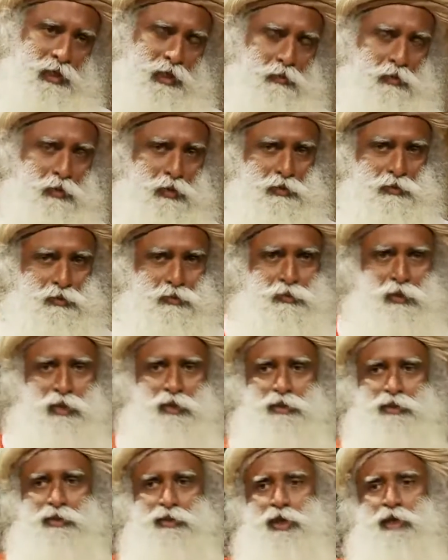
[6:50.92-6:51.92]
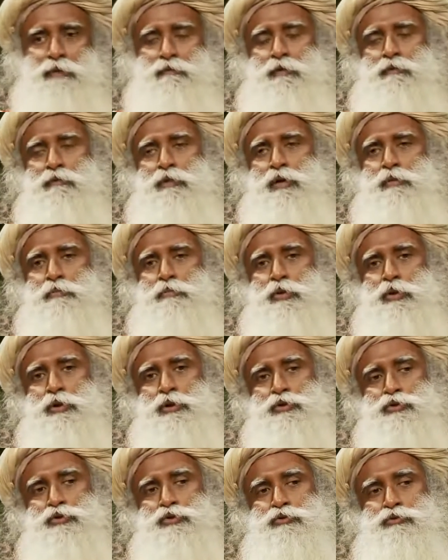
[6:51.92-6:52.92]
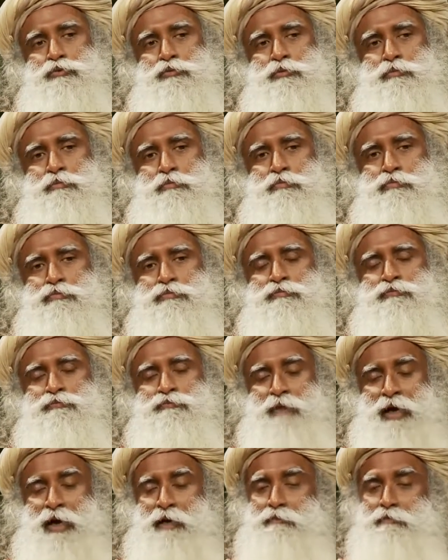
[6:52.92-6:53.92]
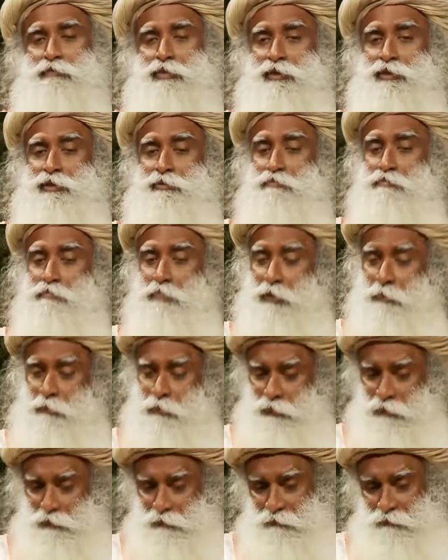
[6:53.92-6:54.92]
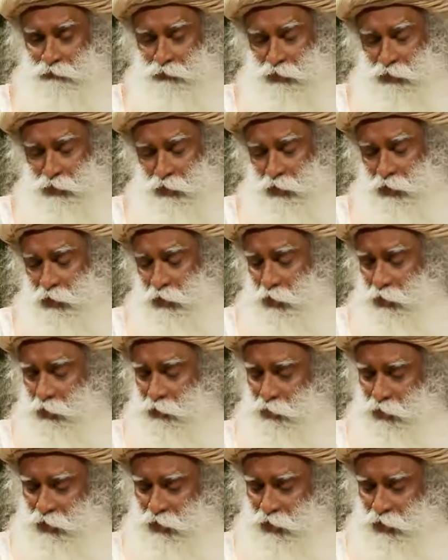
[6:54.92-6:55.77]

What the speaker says: I want you to understand, for 1.25 billion people, you